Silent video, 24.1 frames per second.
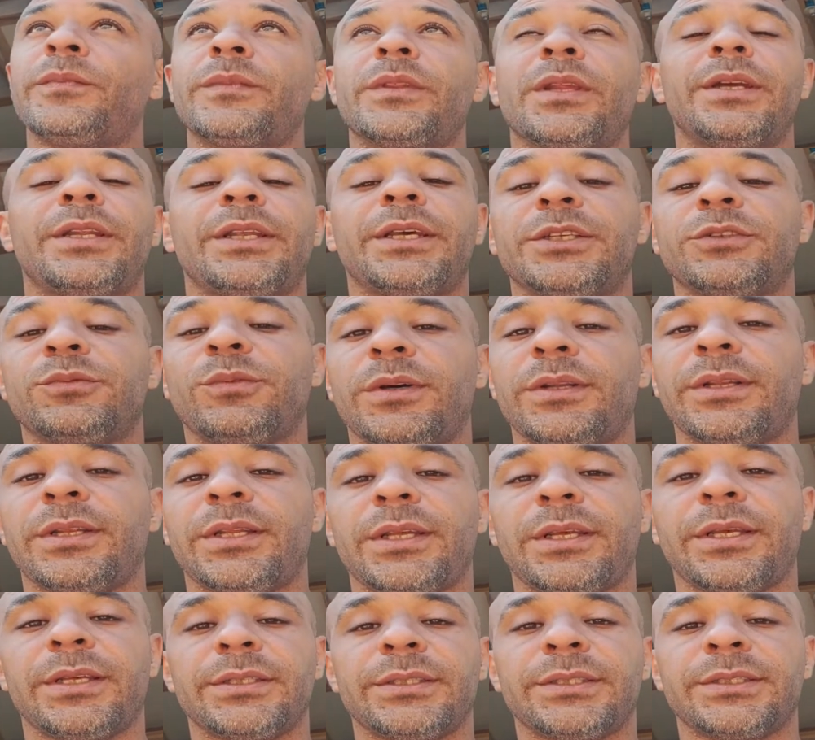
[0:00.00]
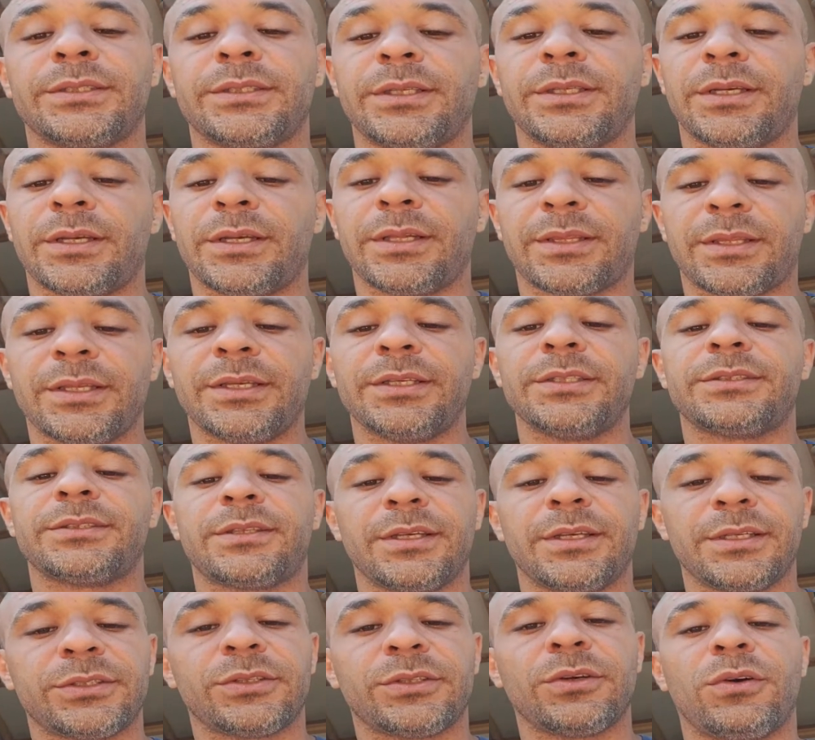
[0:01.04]
it is what it is. Things
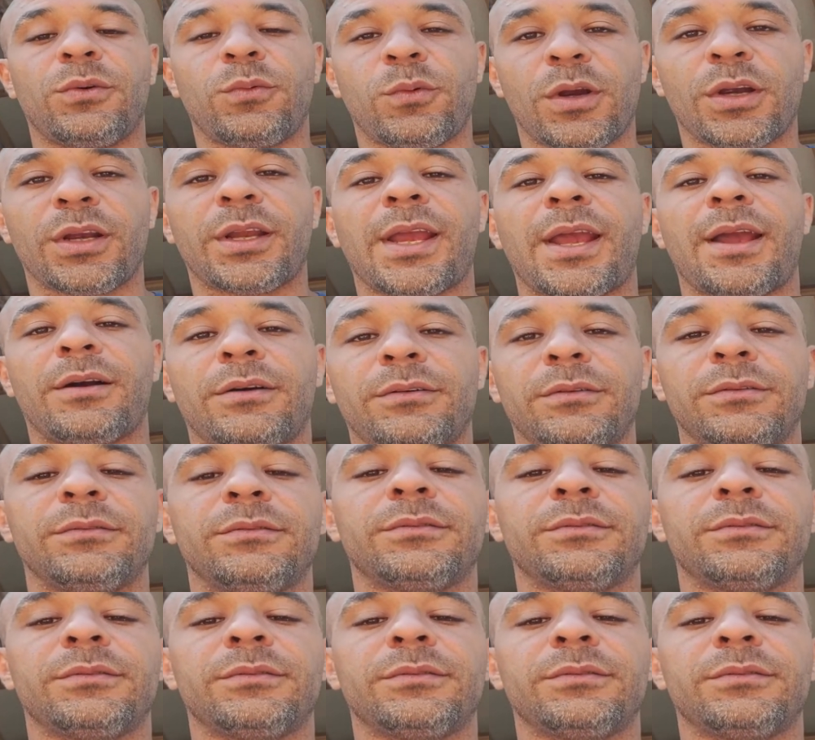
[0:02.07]
going to work out.